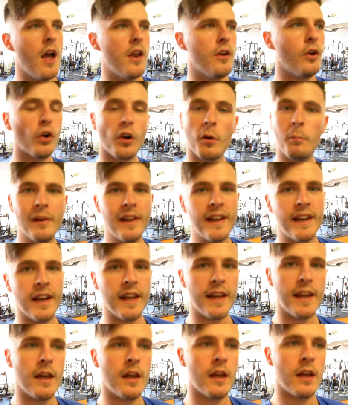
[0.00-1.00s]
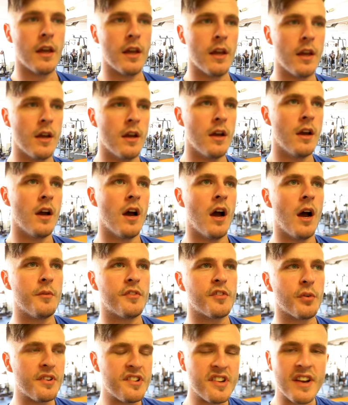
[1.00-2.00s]
Not completely, I'm
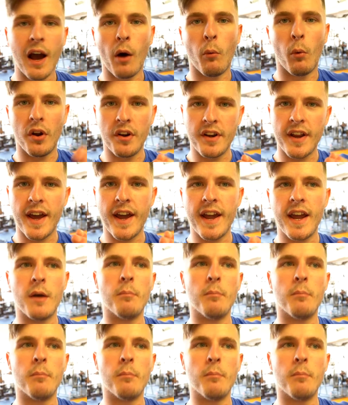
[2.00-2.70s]
switching out one day